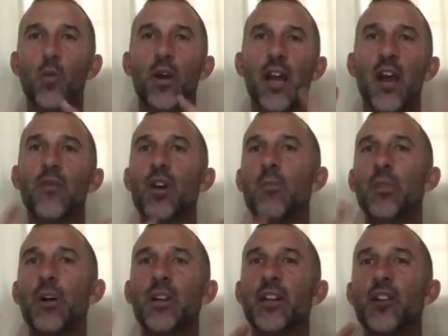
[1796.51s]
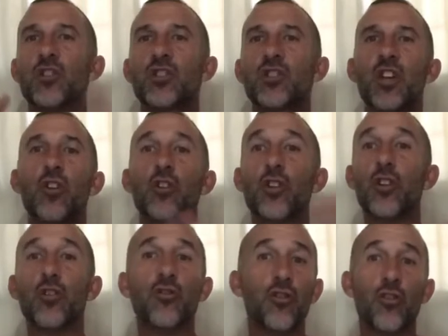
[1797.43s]
whatever ability or skill
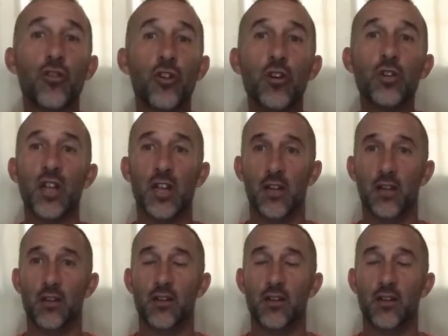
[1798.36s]
you're using,